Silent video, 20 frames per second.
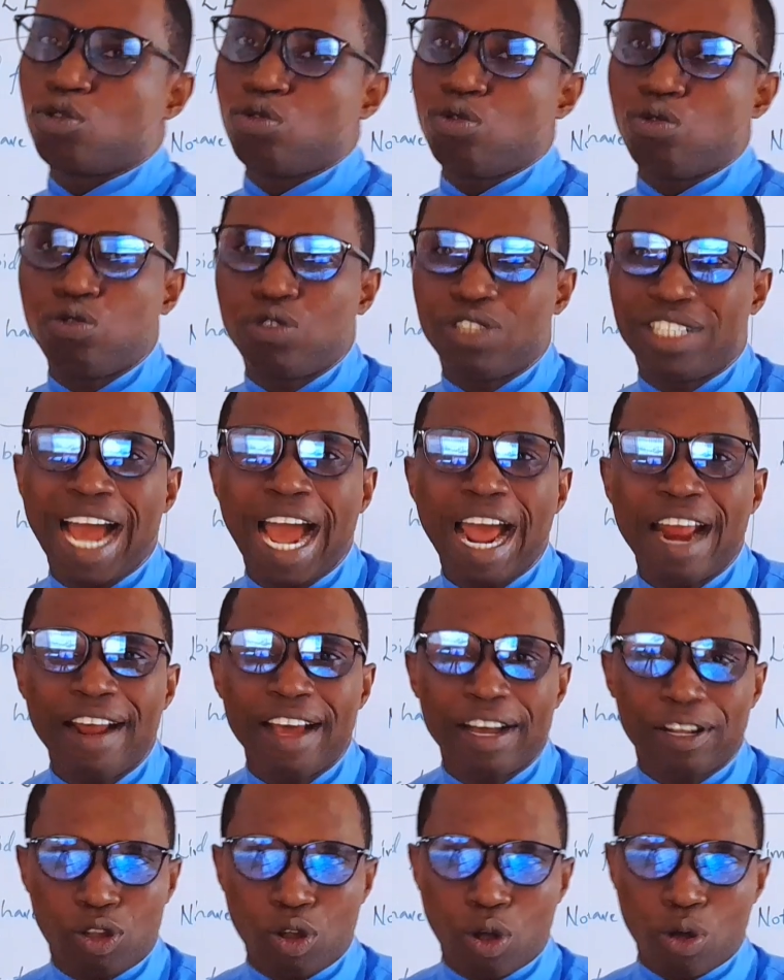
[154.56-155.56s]
2
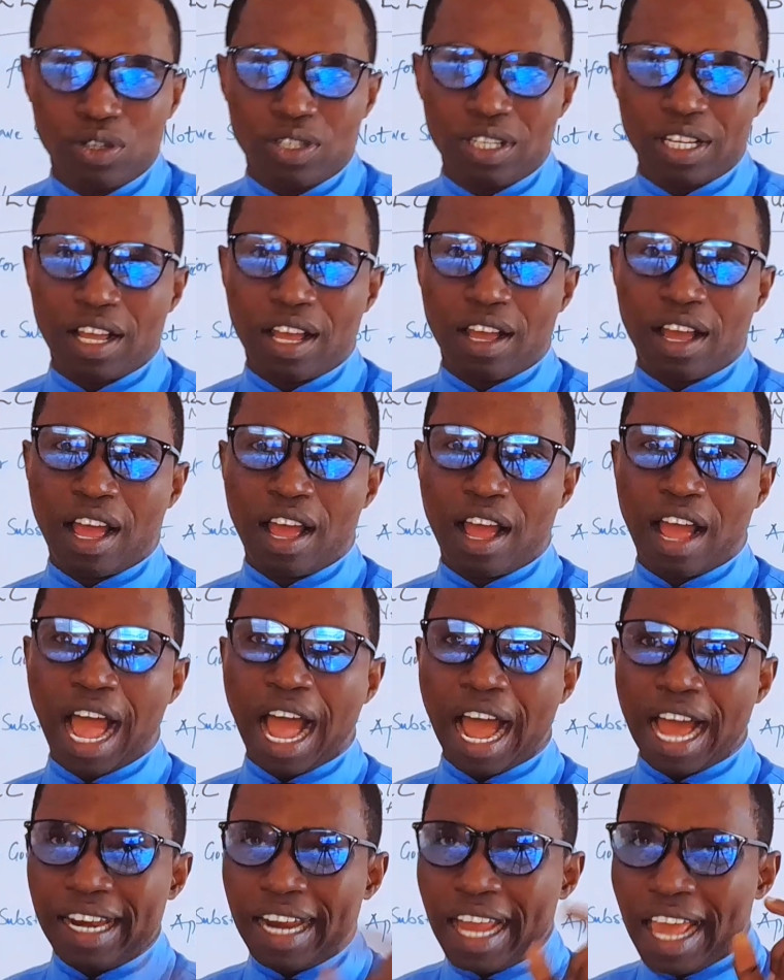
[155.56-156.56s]
directors
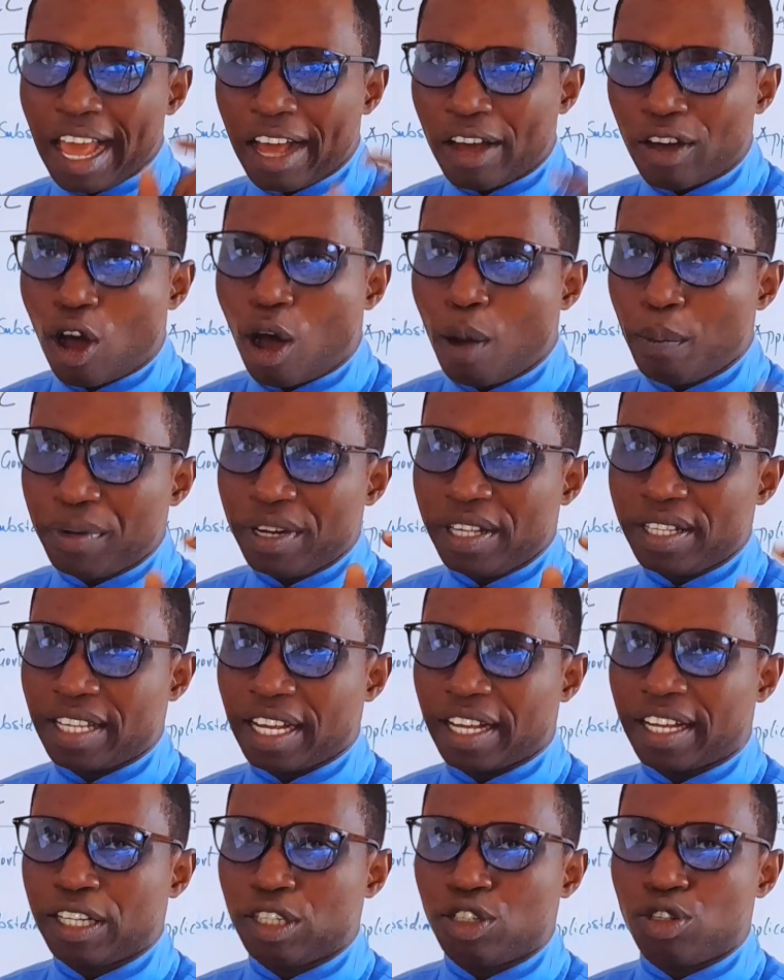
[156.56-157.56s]
and a company
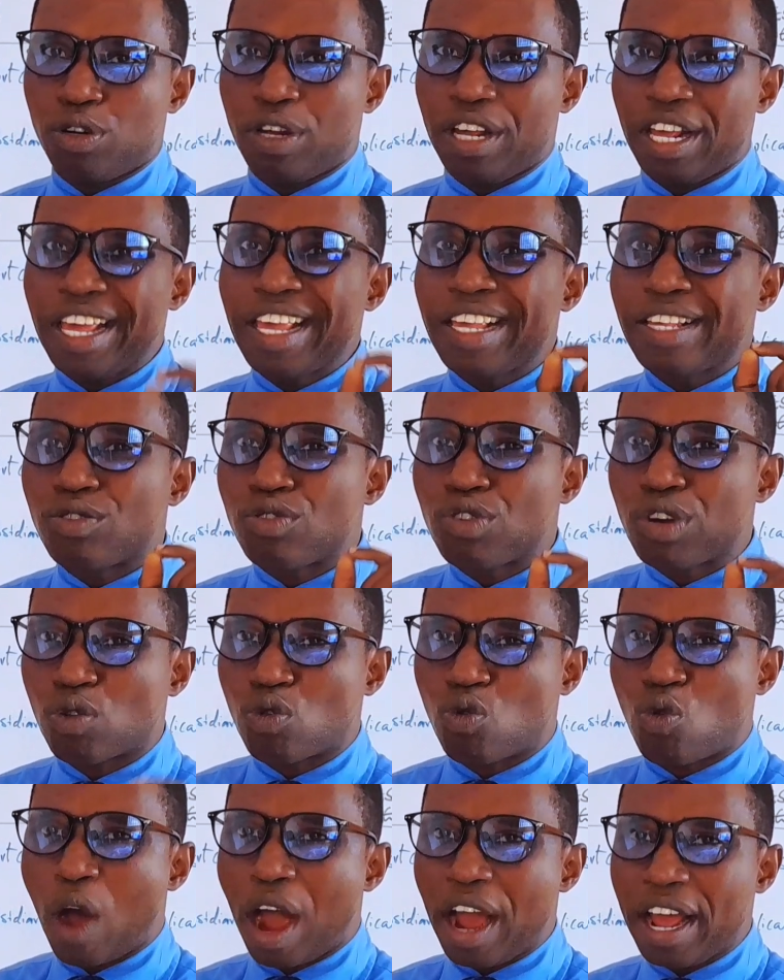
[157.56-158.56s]
secretary is
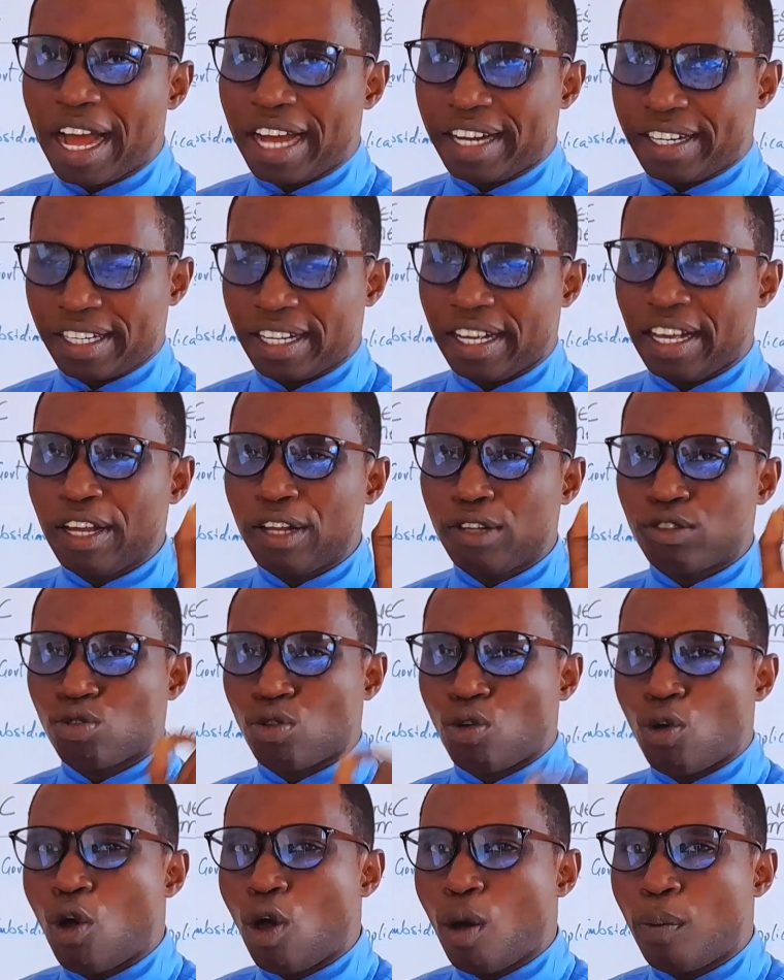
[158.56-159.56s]
required
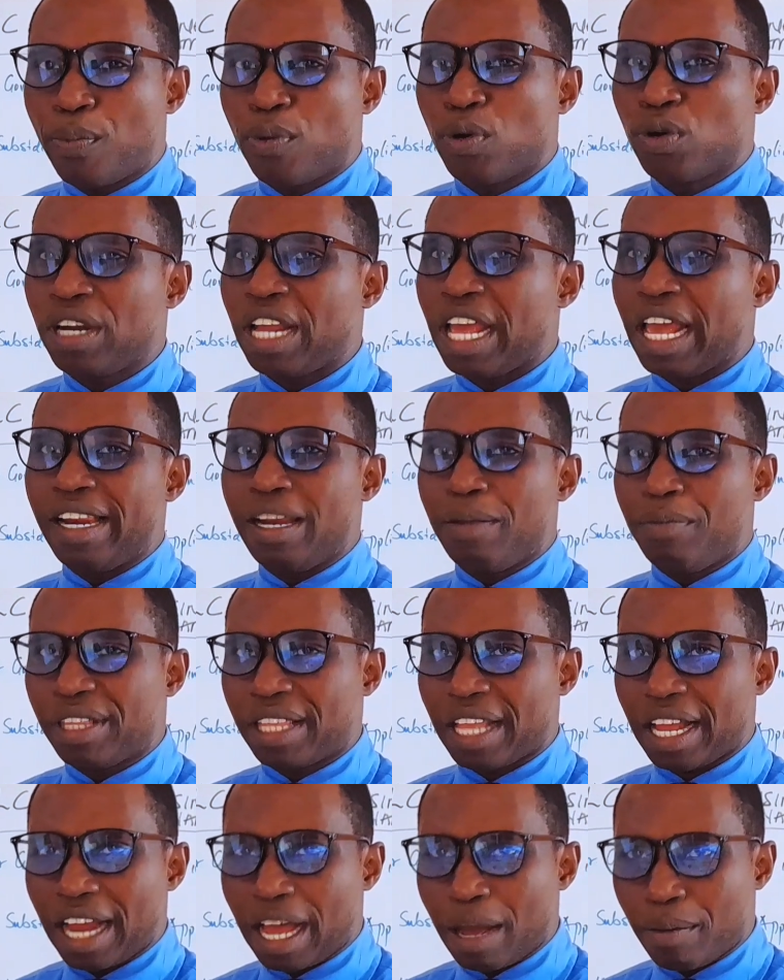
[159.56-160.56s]
to open a
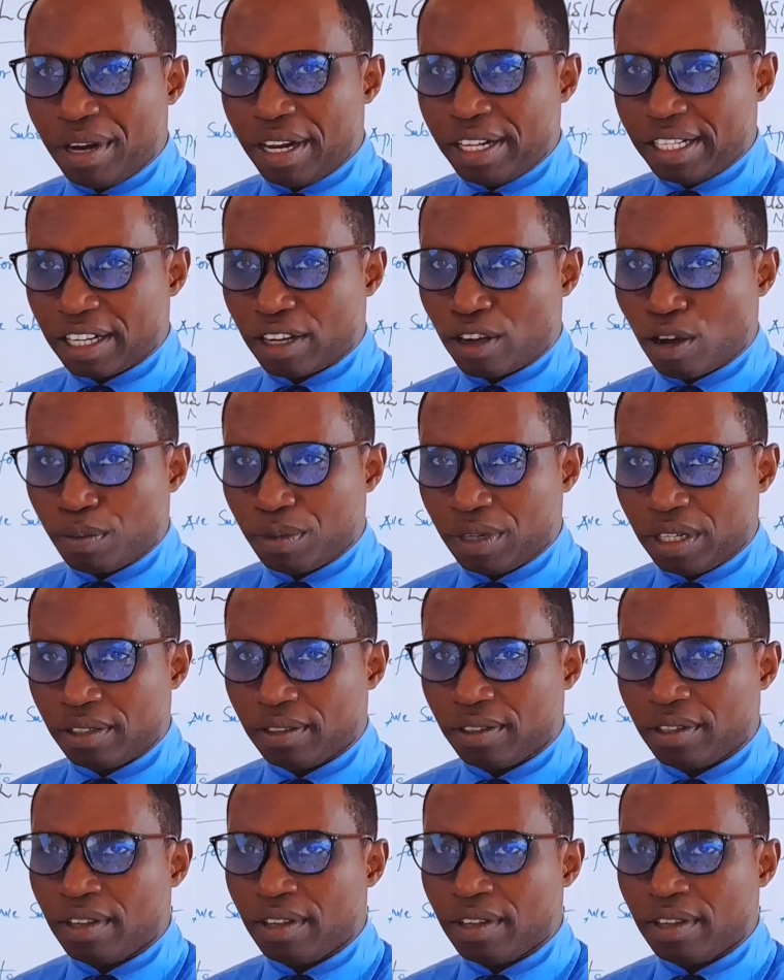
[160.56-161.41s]
limited liability company.